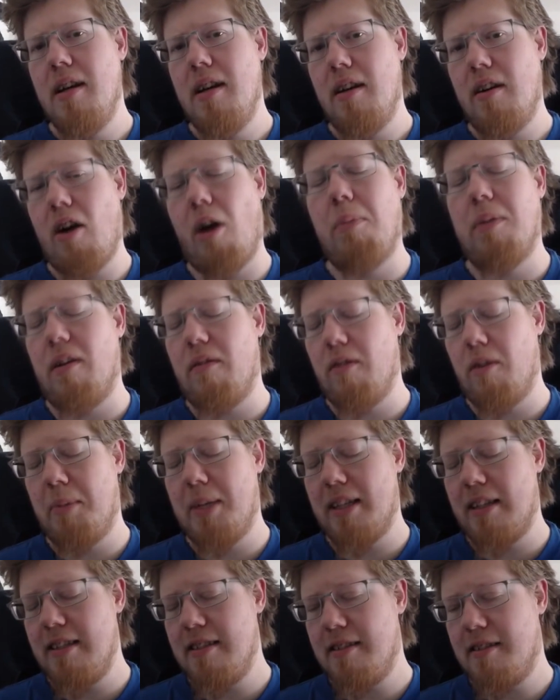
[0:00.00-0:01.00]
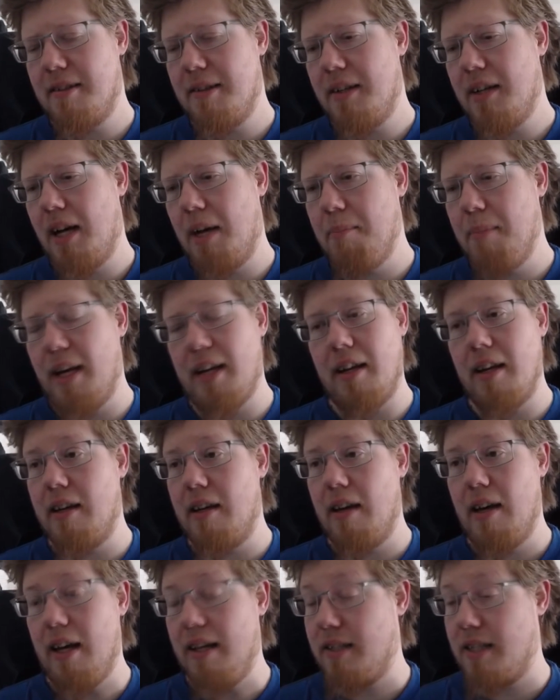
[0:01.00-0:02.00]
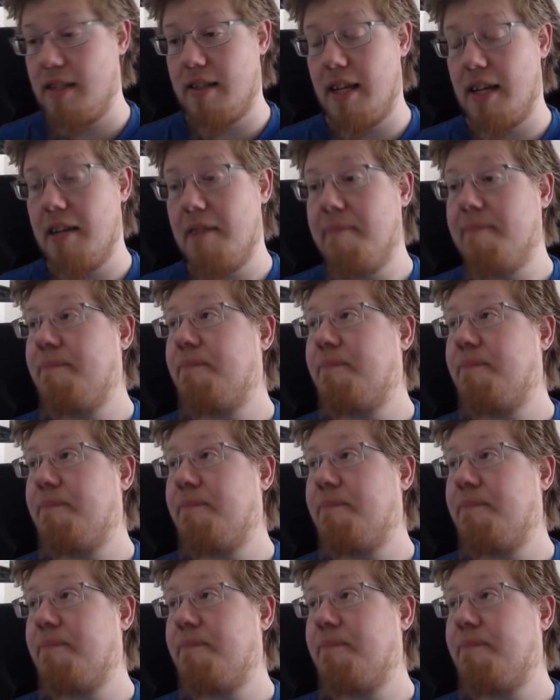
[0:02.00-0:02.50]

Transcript: couple of them at least, many as he said.